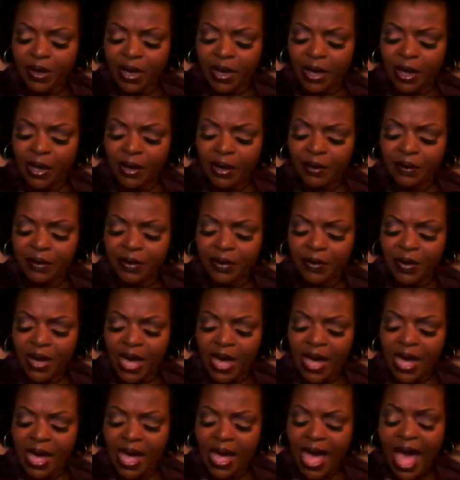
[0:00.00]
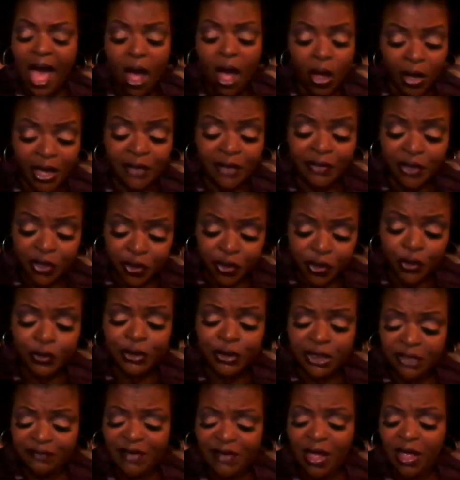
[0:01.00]
How can the
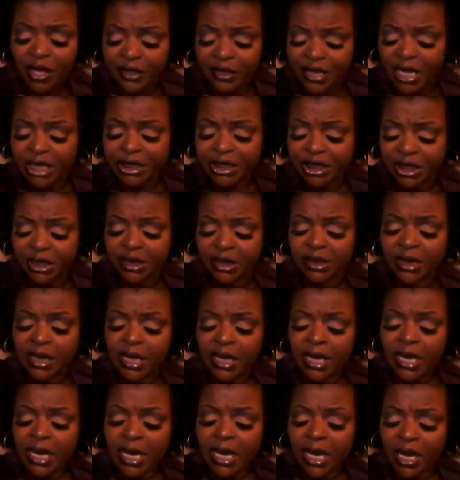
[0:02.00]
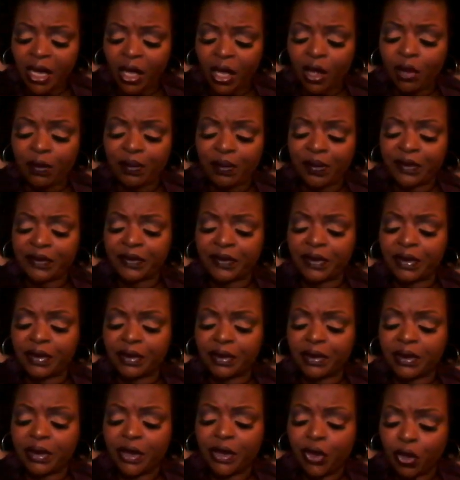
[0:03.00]
use of validation help
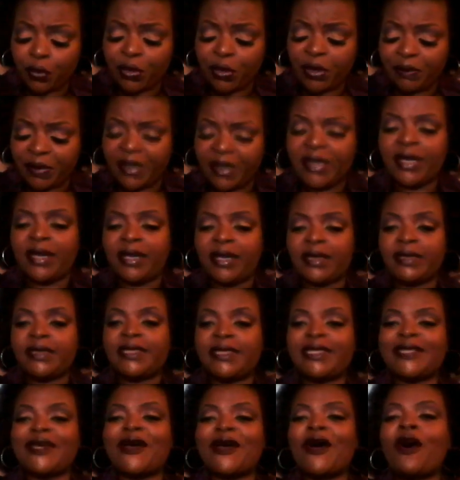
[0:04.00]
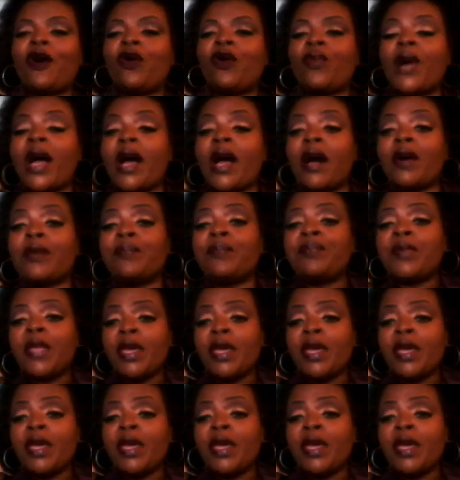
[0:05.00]
human beings? Oh, wow.